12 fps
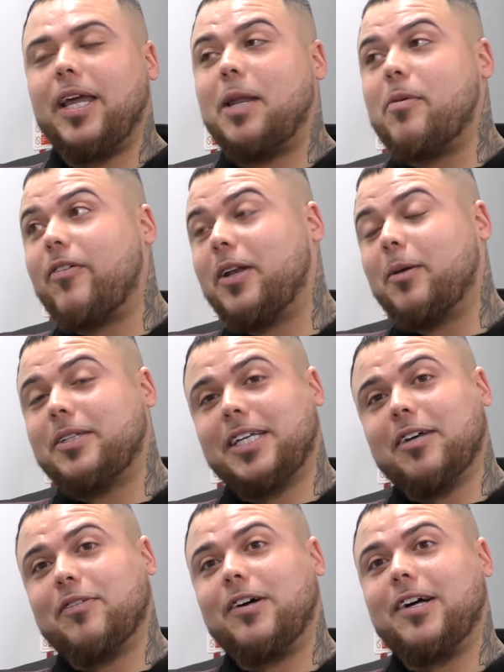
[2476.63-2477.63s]
me and him have ended up
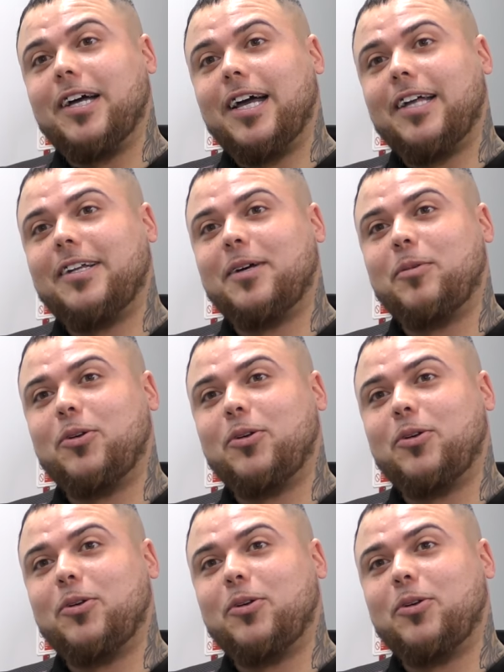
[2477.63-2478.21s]
together and uh,